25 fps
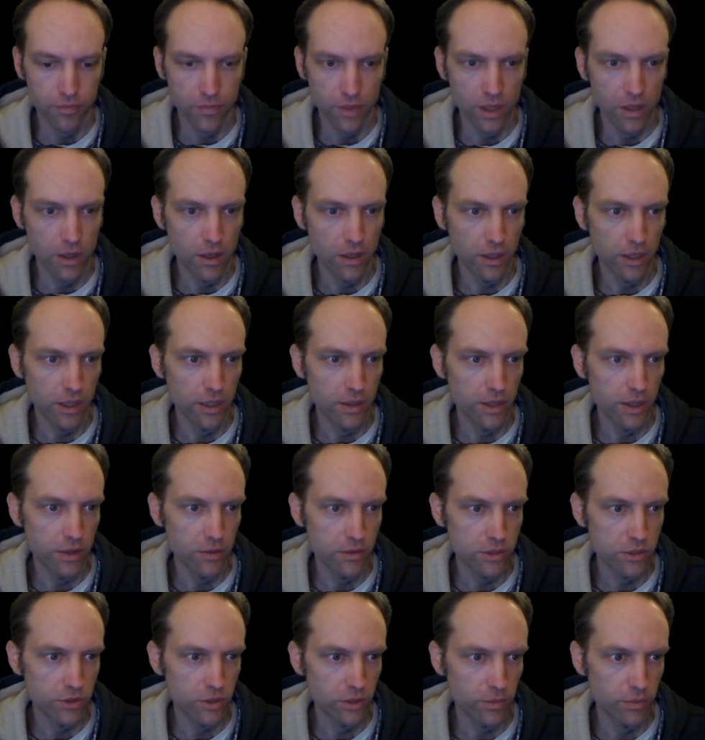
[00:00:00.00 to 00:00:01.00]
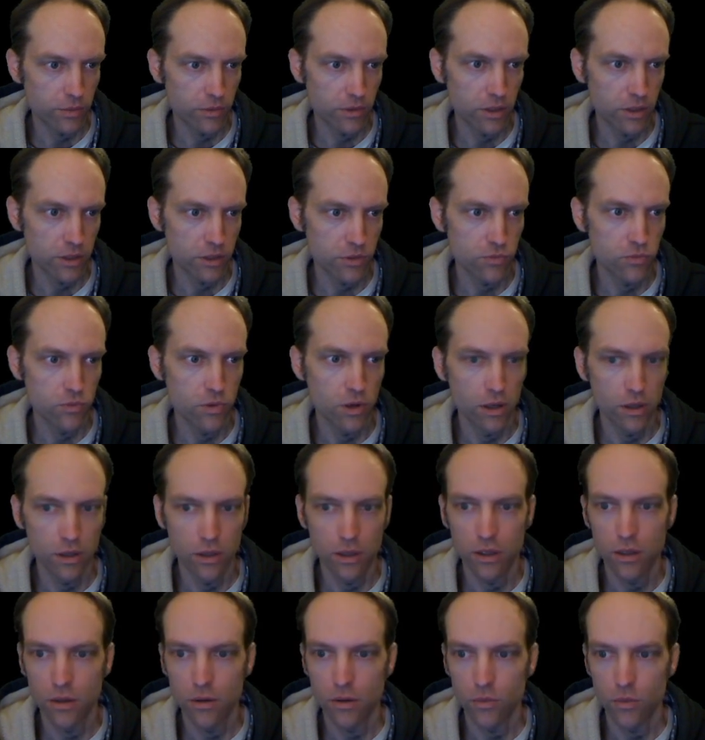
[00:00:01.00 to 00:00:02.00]
and again, that script gets
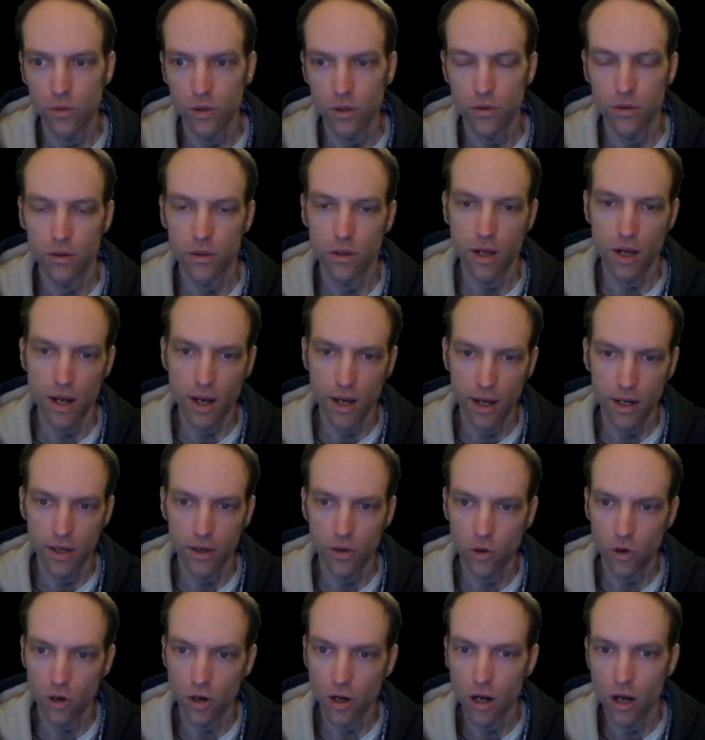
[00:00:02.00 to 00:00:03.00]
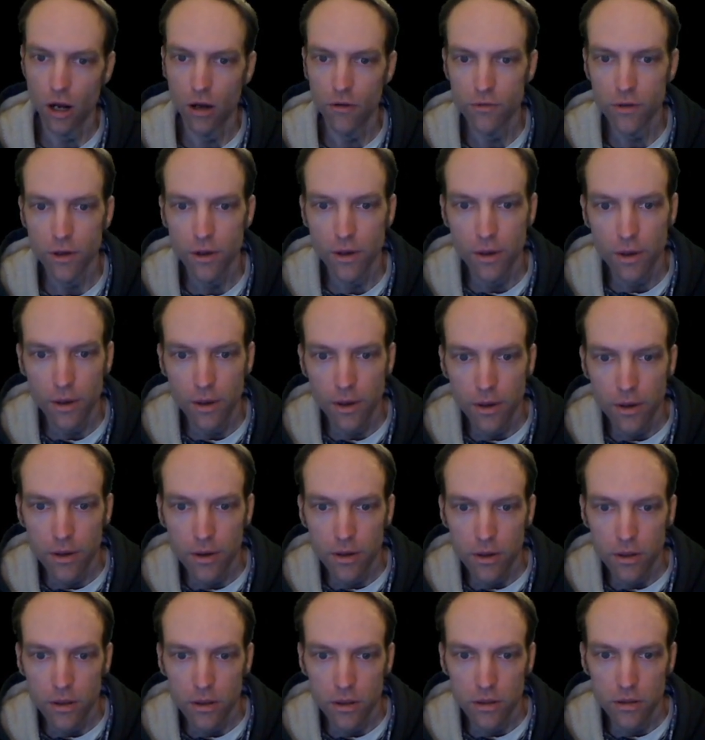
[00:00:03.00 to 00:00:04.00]
run with on or off.
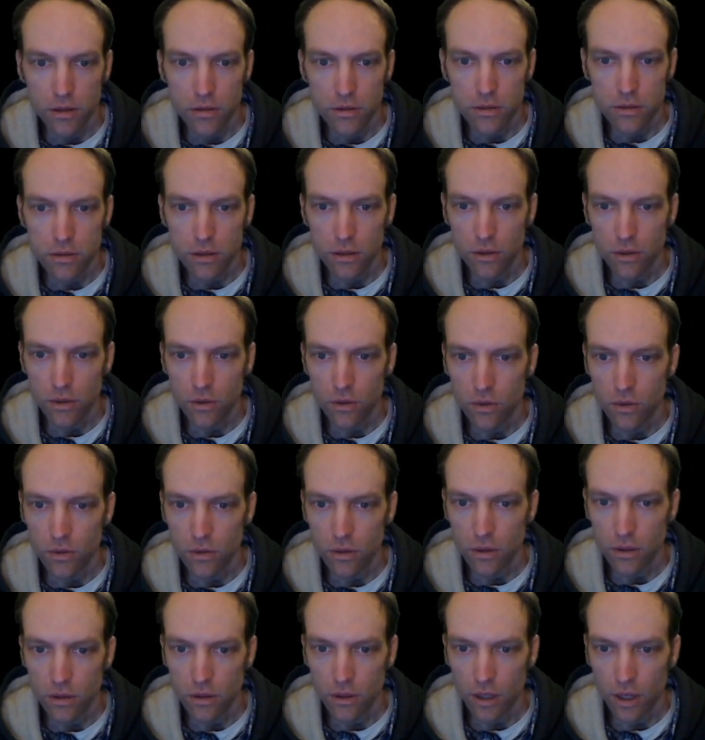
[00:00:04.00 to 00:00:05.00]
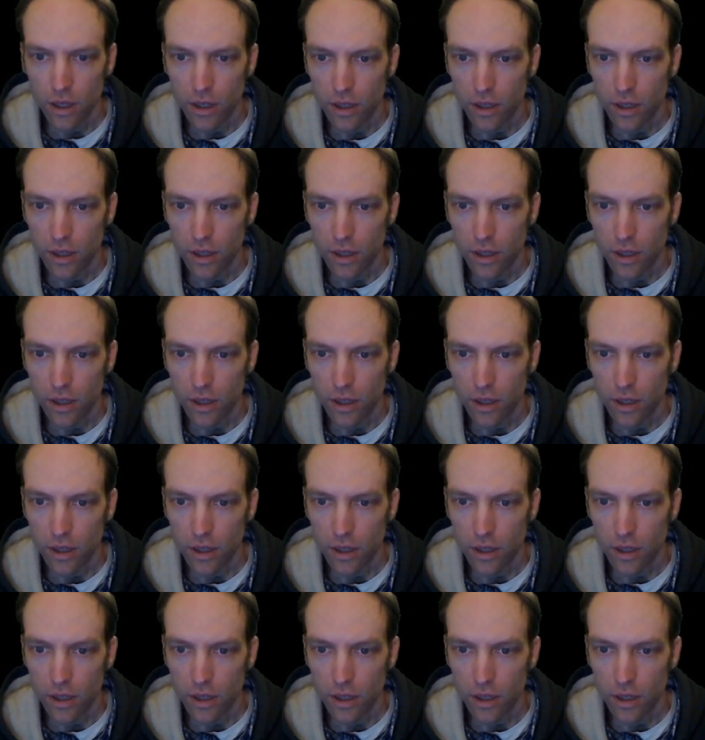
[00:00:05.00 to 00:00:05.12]
So yeah,